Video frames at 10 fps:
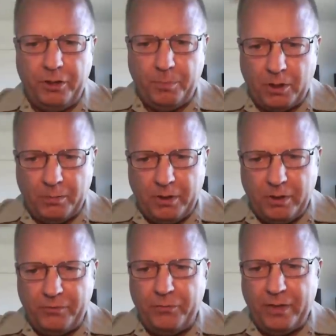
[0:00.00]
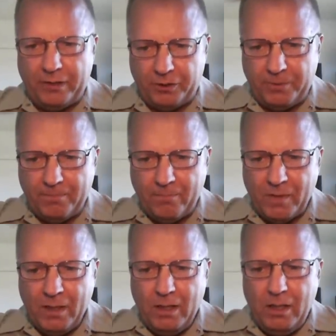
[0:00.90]
to the Department of Defense.
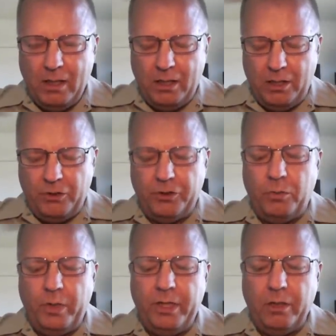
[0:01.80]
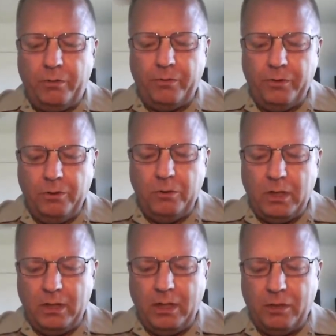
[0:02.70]
So we go
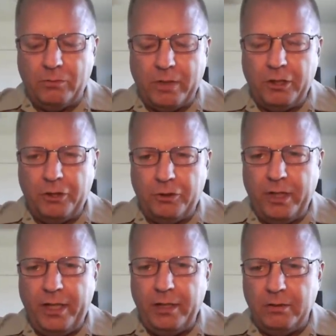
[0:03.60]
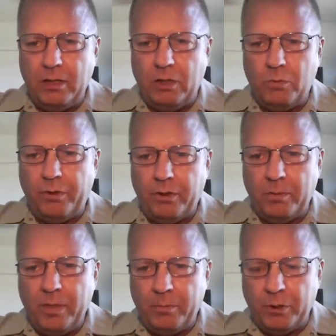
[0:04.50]
through uh, rigorous training uh, with
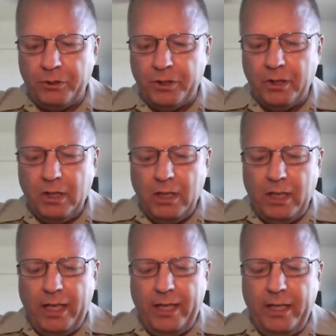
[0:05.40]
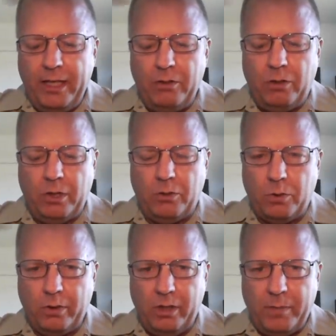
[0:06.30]
our members, and then on a
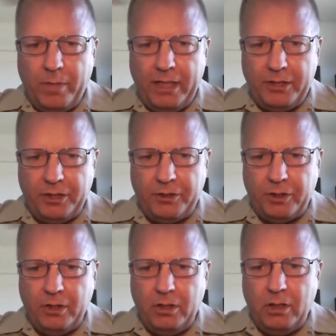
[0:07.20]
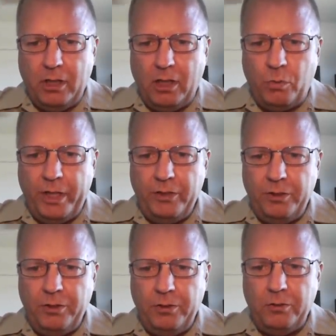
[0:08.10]
quarterly basis, uh, we
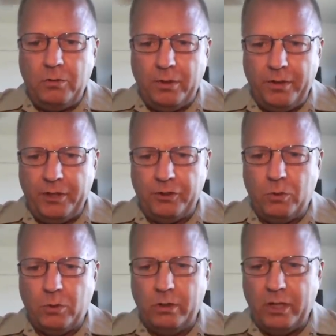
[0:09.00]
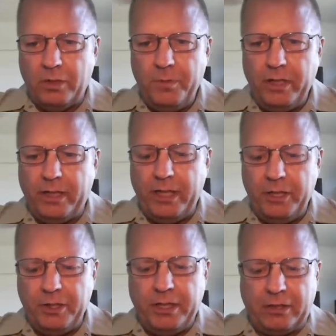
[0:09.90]
do this quarterly
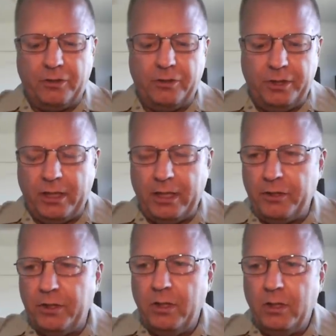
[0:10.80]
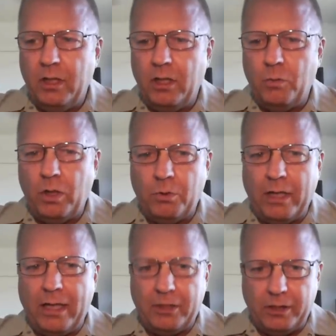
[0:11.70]
communications exercise uh, where
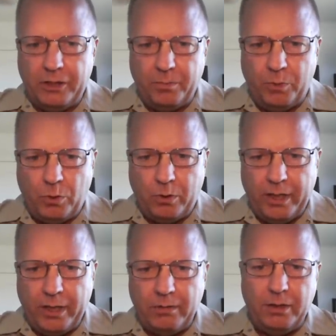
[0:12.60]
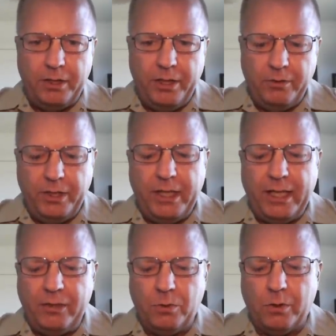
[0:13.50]
we're actually supporting the
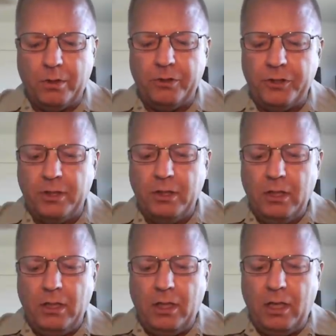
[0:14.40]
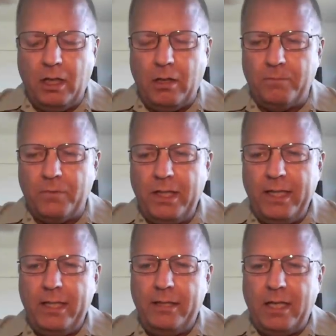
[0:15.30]
DoD headquarters um,
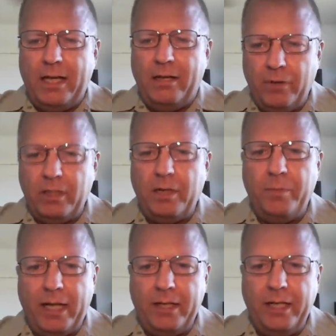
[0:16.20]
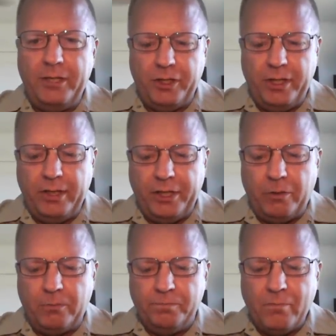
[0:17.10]
in a very bad day
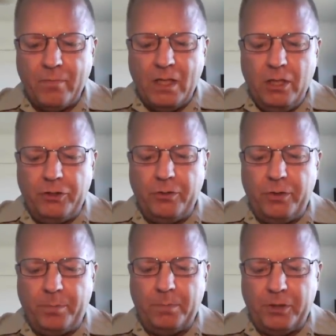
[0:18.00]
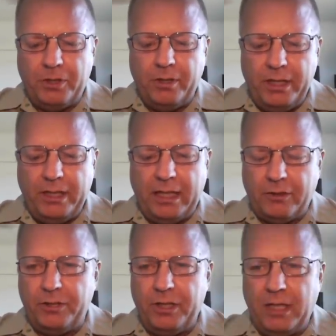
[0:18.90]
scenario. So, the purpose of these
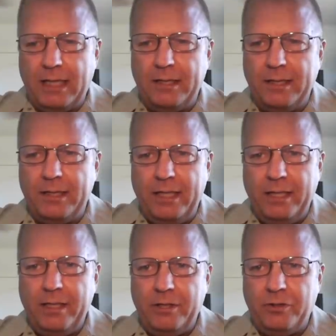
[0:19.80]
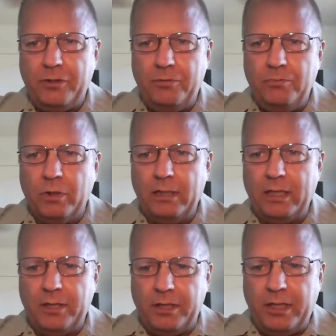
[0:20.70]
exercises is
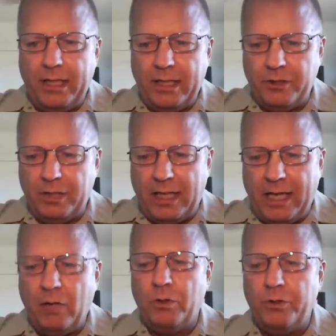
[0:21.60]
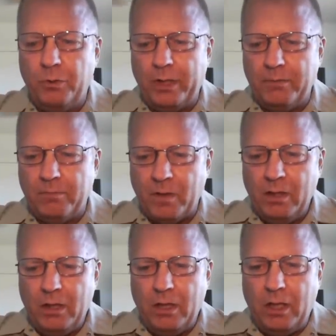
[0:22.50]
really to test how we're doing
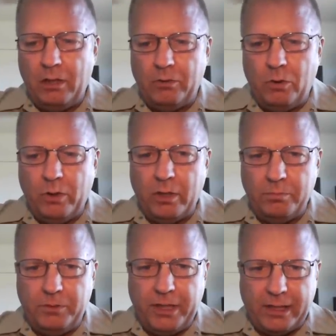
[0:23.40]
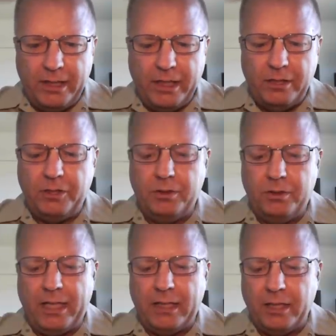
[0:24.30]
uh, on our
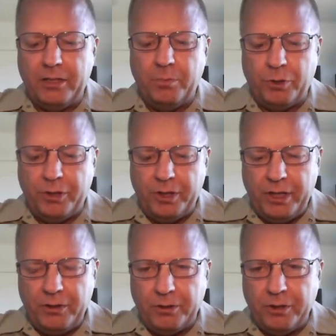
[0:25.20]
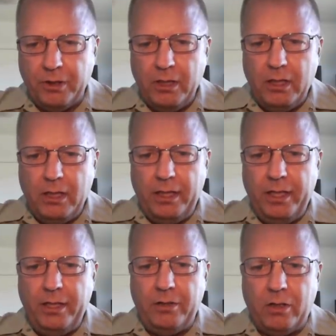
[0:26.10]
techniques, tactics, and procedures
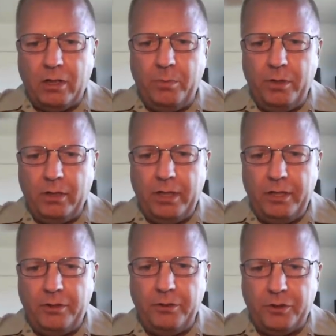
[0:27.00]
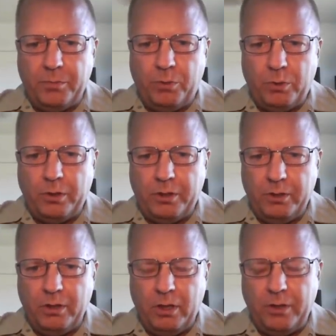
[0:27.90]
in our ability to
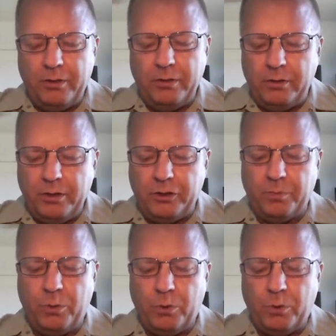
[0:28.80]
support uh, the, the,